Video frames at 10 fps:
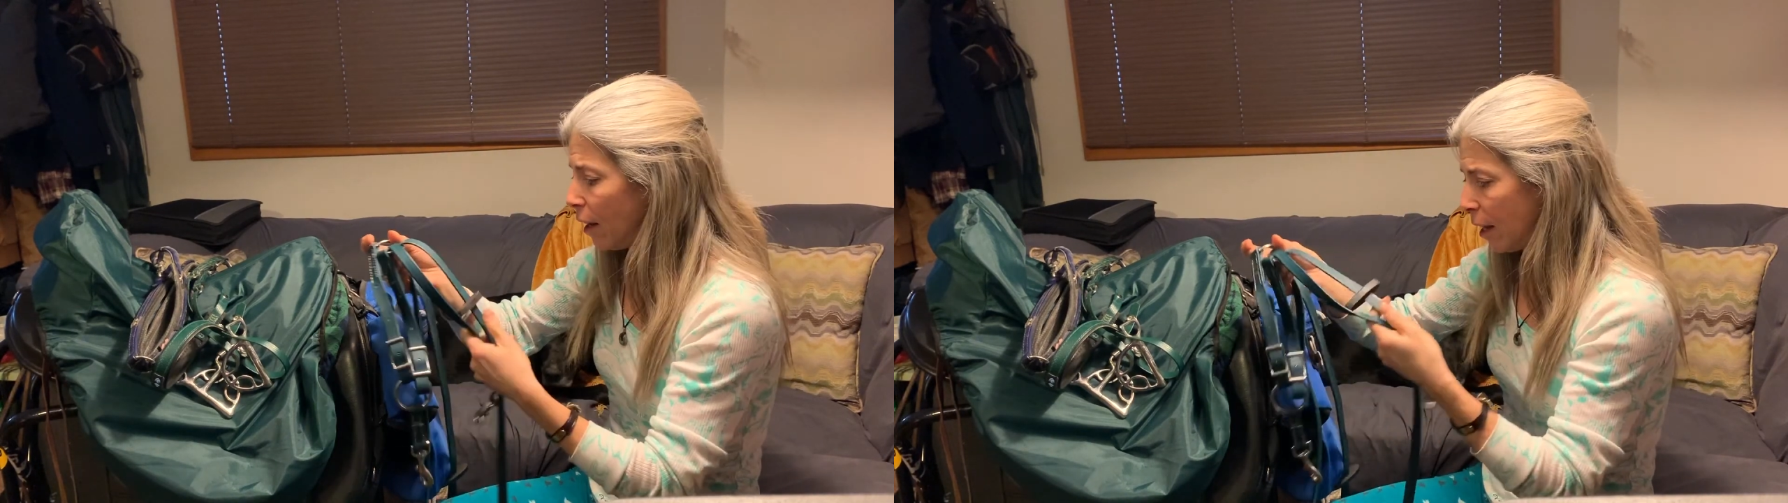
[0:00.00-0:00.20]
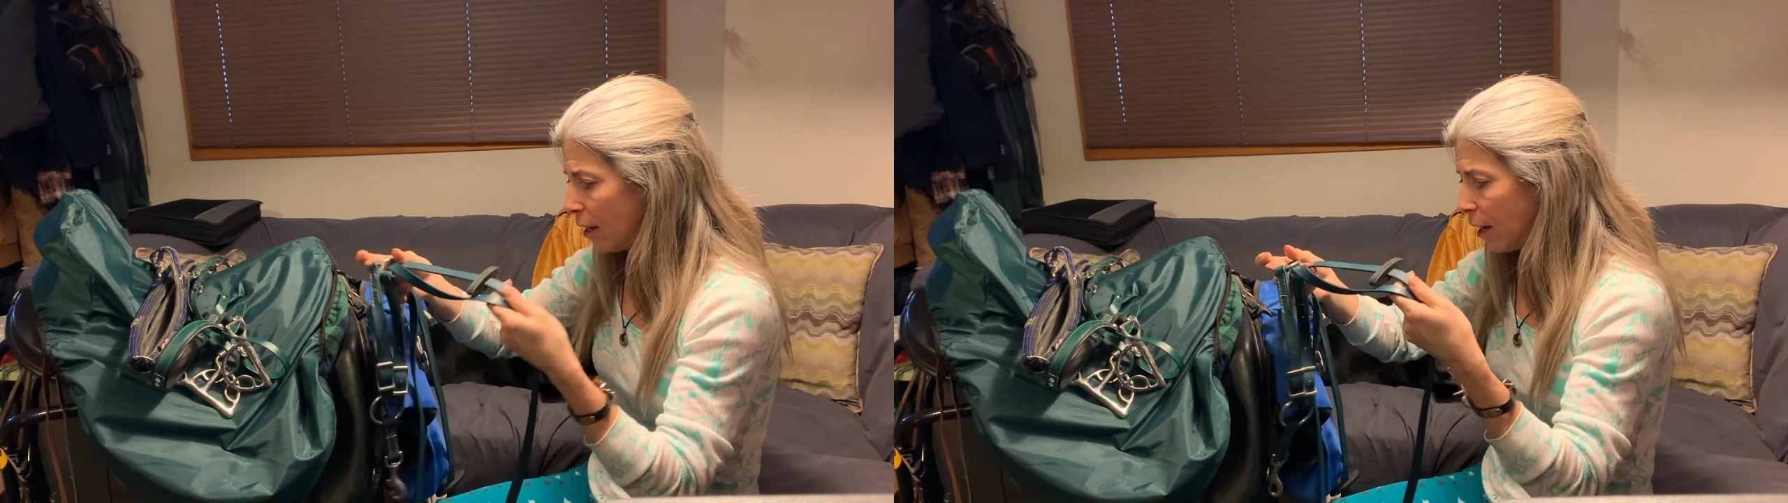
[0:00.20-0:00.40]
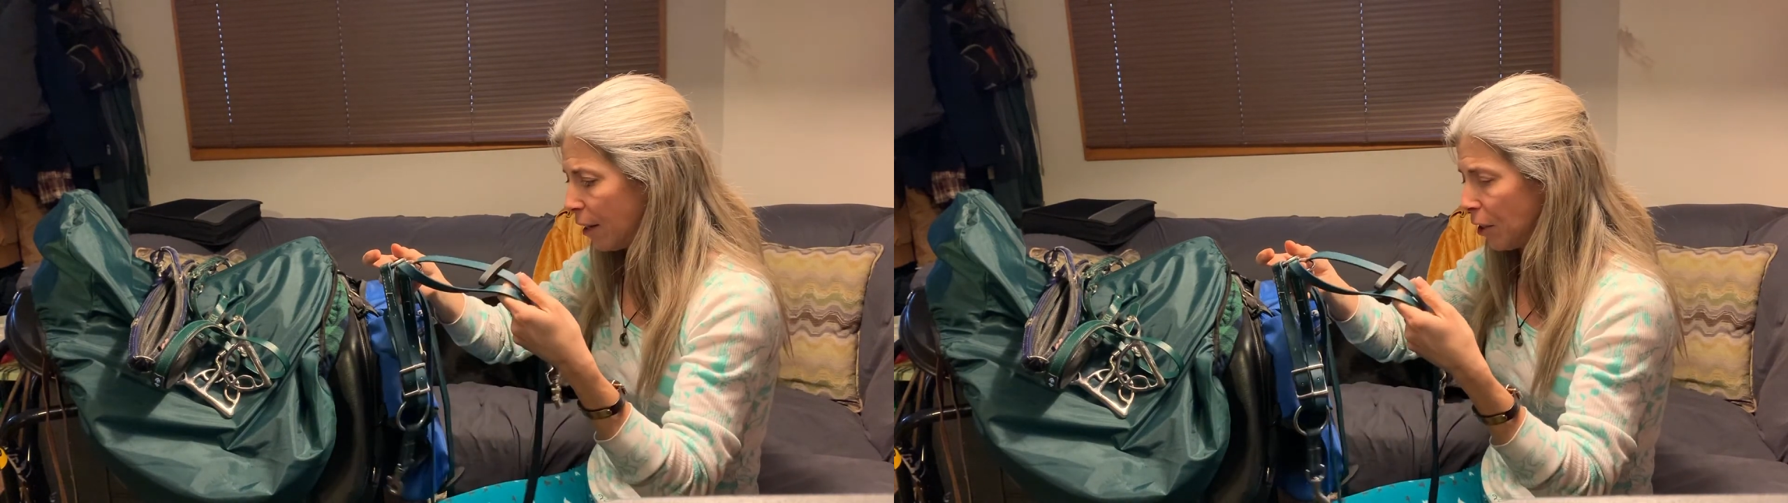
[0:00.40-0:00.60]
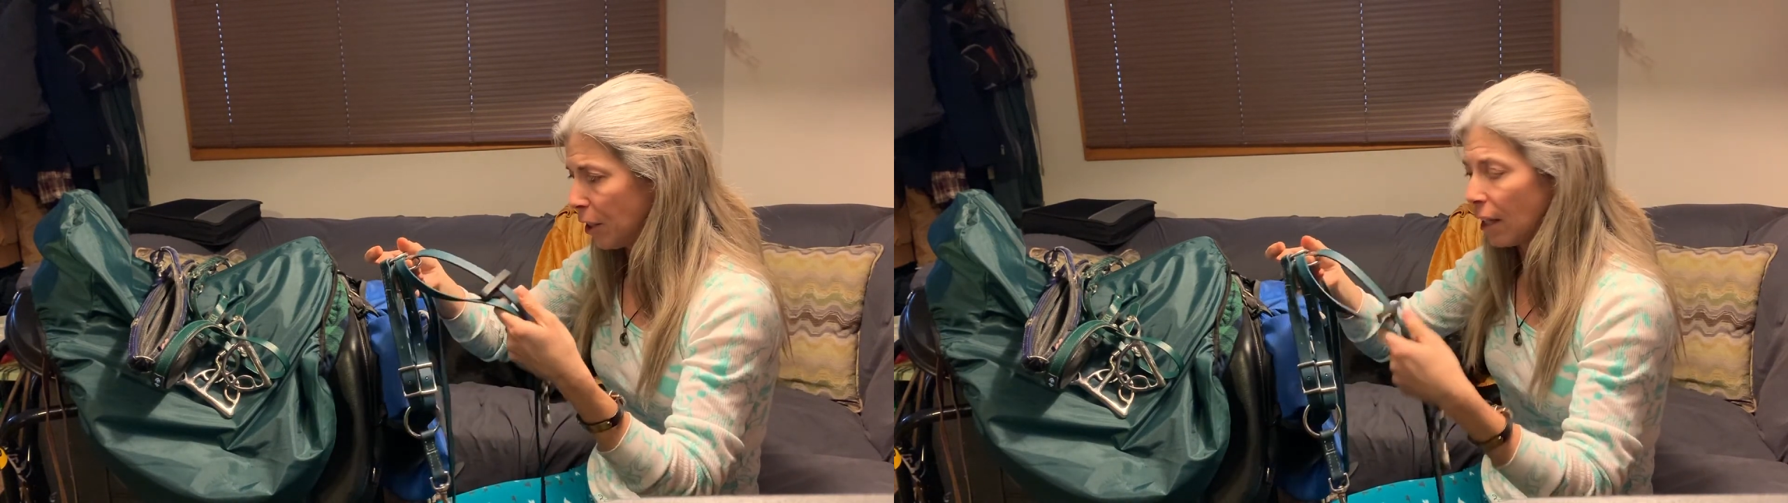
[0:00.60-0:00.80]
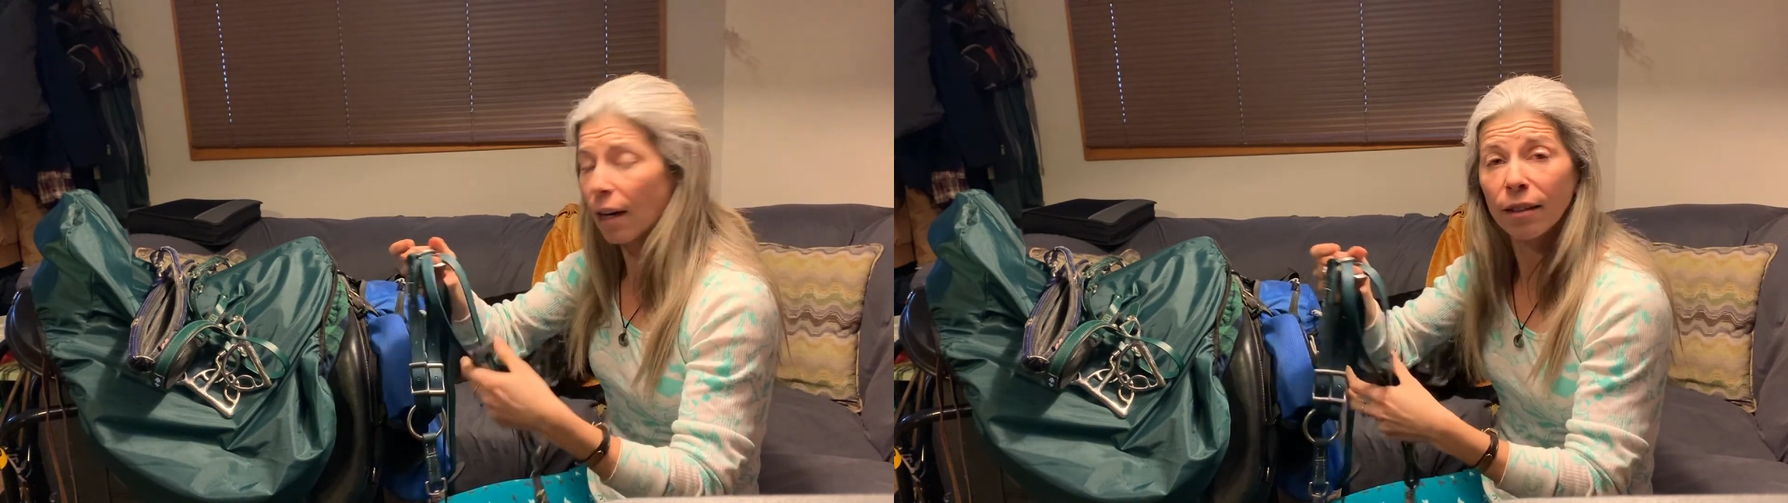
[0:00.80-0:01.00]
and other
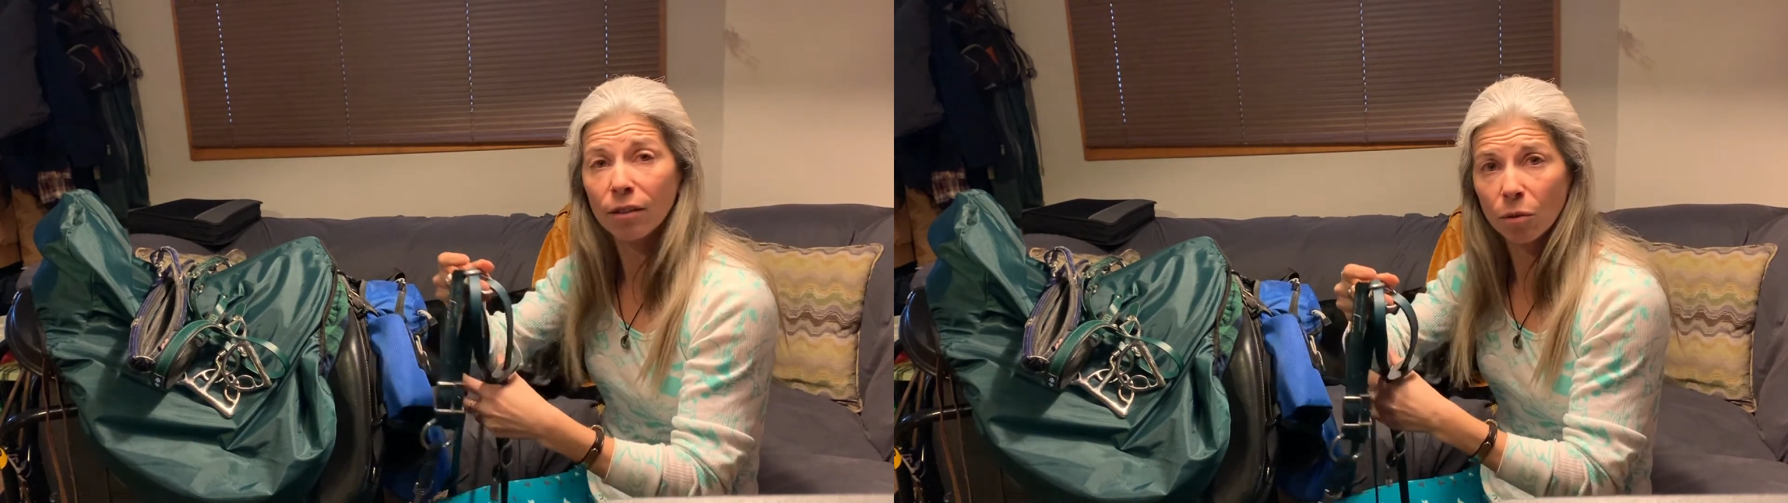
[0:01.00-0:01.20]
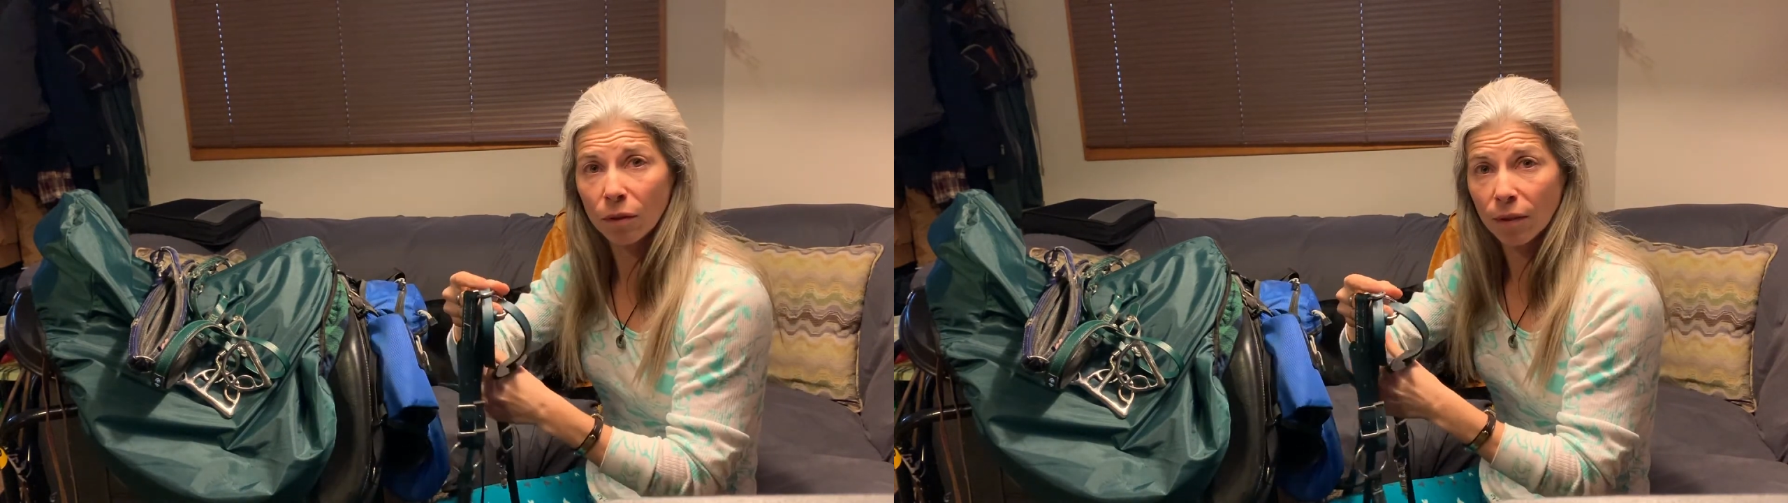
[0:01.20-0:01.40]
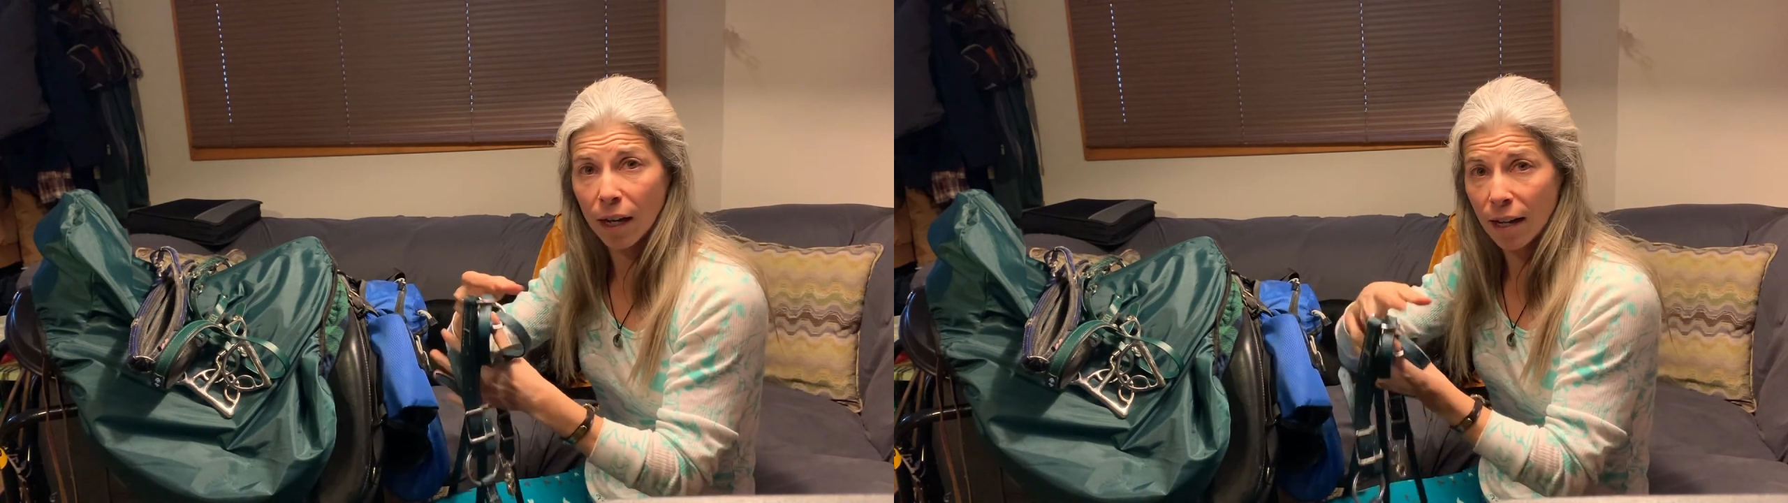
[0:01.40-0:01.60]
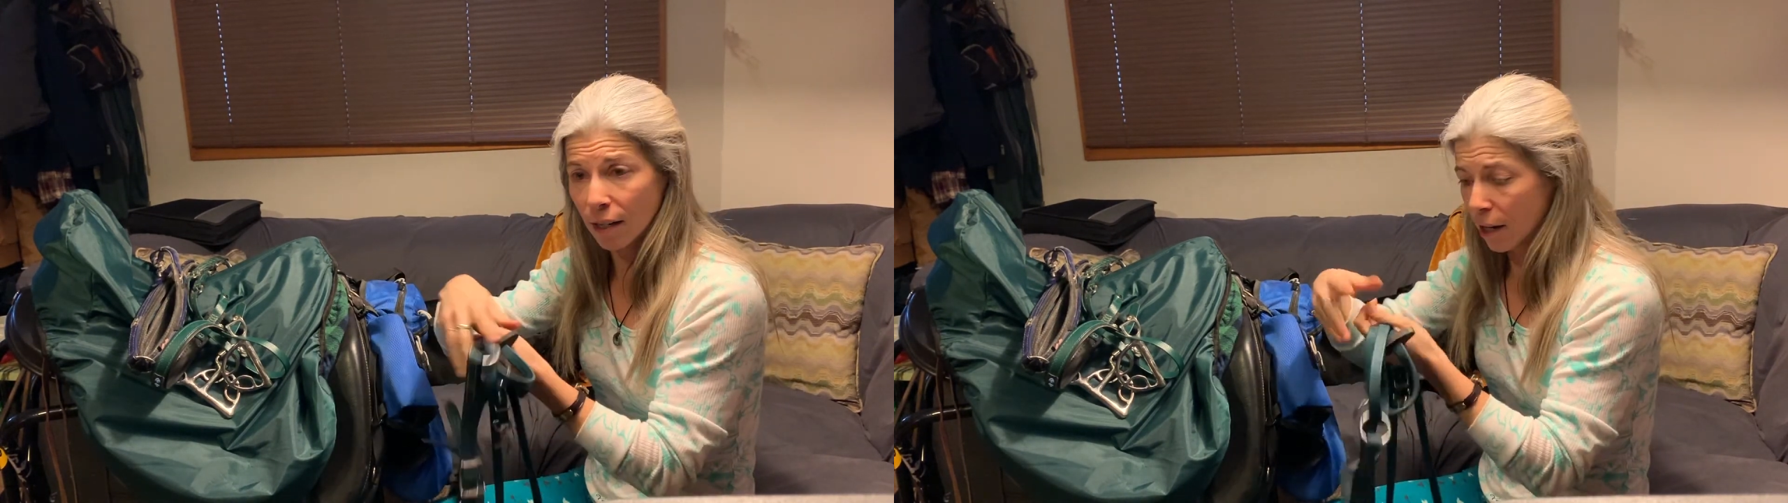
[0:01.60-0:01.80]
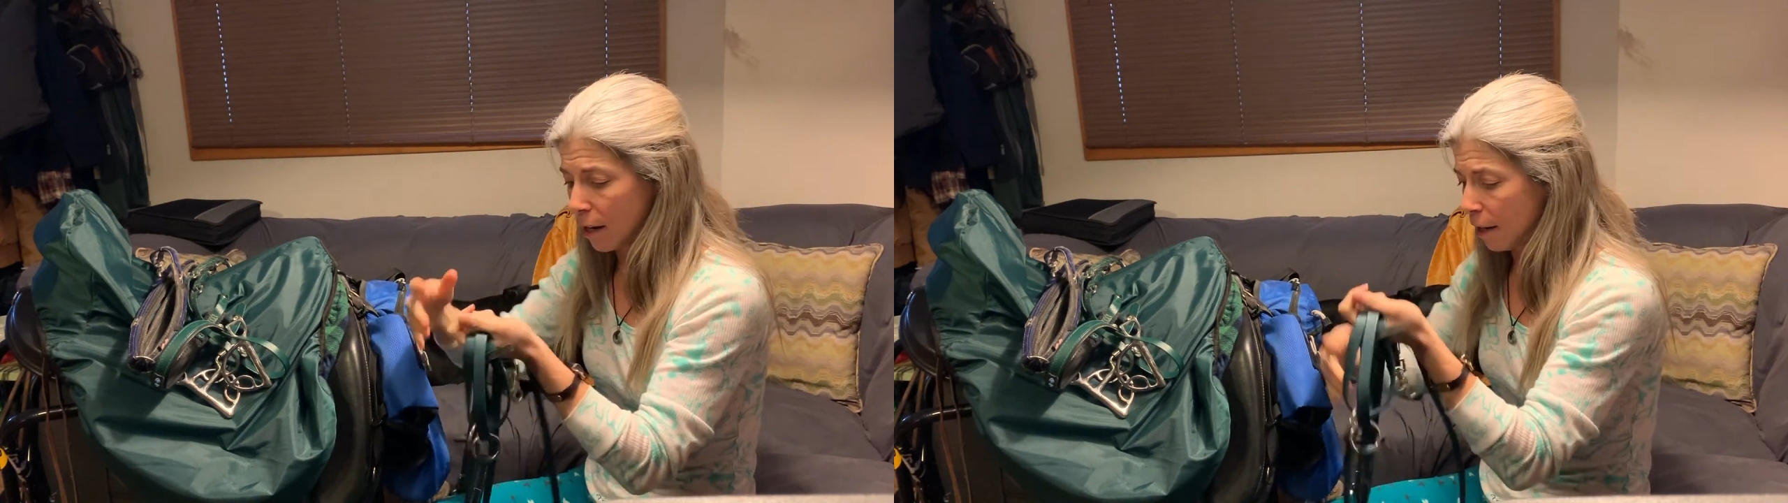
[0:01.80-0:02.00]
yucks we've
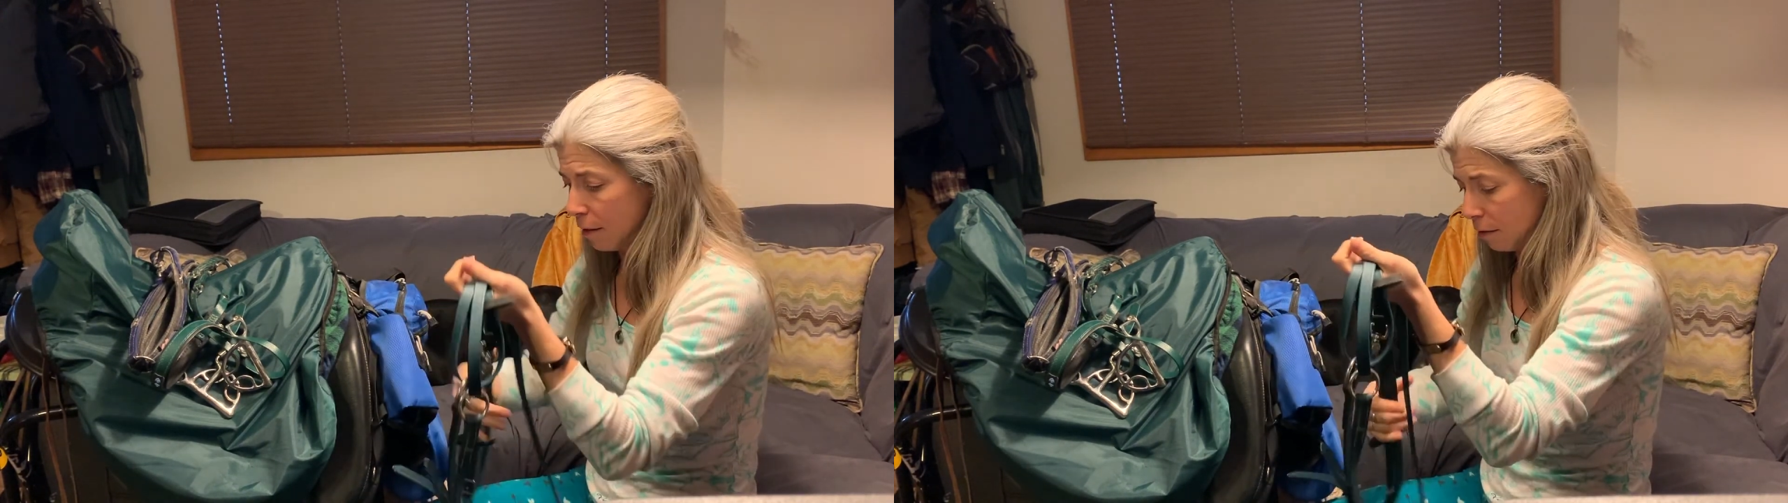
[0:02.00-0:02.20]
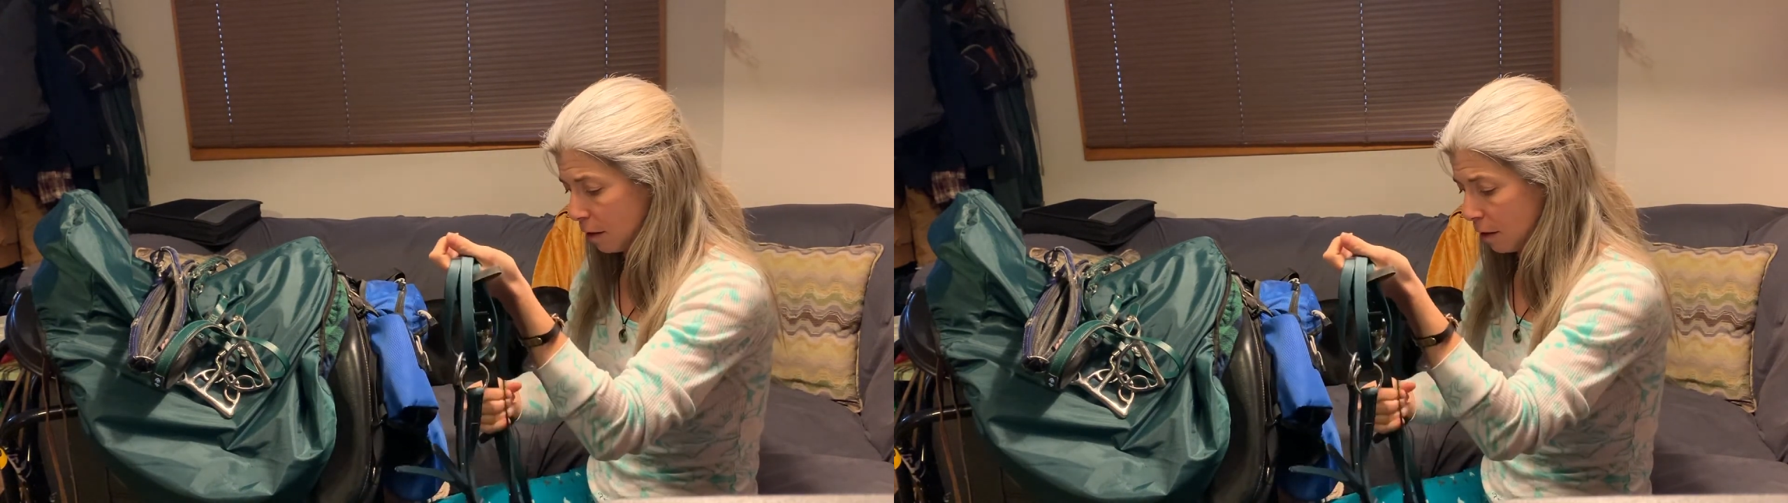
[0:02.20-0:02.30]
gotten on